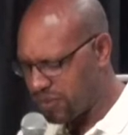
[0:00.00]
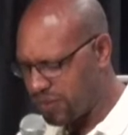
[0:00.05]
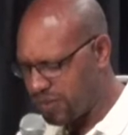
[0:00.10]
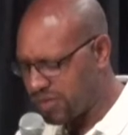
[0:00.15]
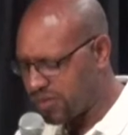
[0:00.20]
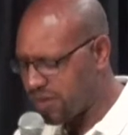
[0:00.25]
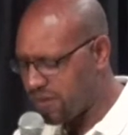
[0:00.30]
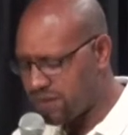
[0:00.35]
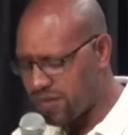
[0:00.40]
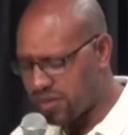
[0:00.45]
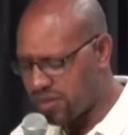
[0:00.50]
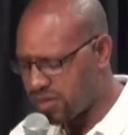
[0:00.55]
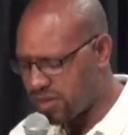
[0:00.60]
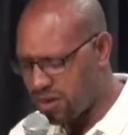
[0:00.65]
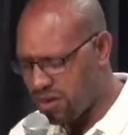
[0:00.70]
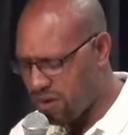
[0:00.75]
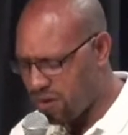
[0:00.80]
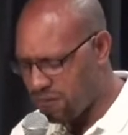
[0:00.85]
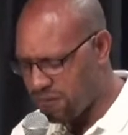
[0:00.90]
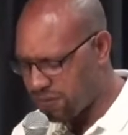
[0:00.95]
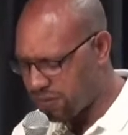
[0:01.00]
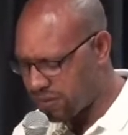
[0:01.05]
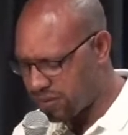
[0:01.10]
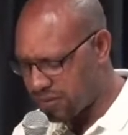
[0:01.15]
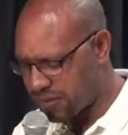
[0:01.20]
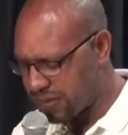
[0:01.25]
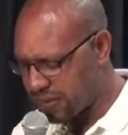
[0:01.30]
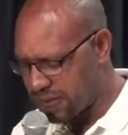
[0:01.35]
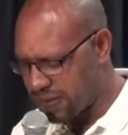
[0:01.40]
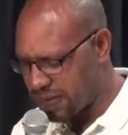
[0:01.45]
We still have nothing to offer,
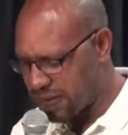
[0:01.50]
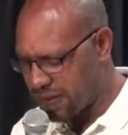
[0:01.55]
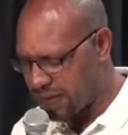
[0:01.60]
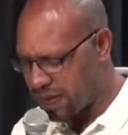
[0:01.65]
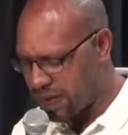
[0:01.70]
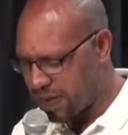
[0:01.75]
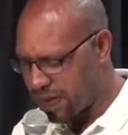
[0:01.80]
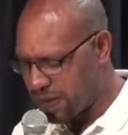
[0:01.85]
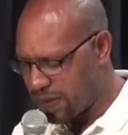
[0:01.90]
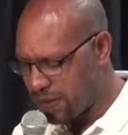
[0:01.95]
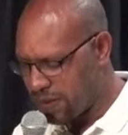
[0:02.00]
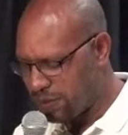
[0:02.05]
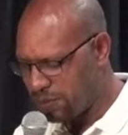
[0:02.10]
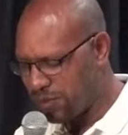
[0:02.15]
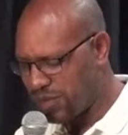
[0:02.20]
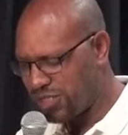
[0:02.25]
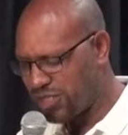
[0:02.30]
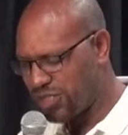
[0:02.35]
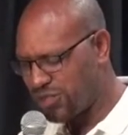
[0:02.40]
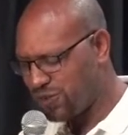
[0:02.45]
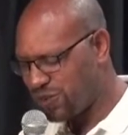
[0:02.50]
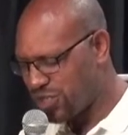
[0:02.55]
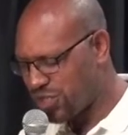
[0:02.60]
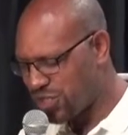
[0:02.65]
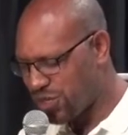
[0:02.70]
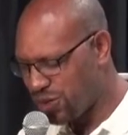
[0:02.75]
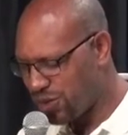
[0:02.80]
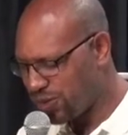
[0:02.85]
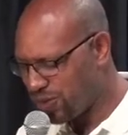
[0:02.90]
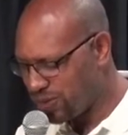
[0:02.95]
but you
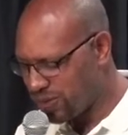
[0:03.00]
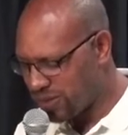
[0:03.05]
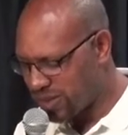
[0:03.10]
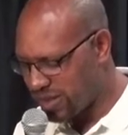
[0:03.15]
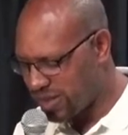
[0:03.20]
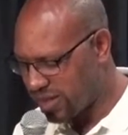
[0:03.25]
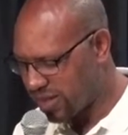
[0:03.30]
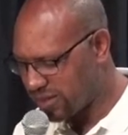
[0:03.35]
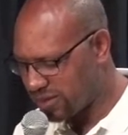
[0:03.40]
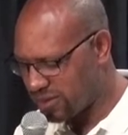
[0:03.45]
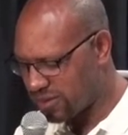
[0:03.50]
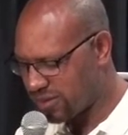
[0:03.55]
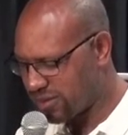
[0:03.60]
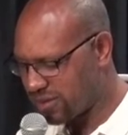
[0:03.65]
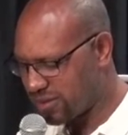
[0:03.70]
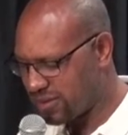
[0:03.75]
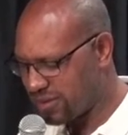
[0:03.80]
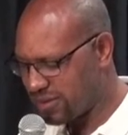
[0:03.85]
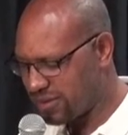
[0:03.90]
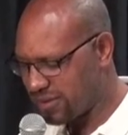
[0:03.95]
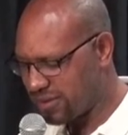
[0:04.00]
chose us.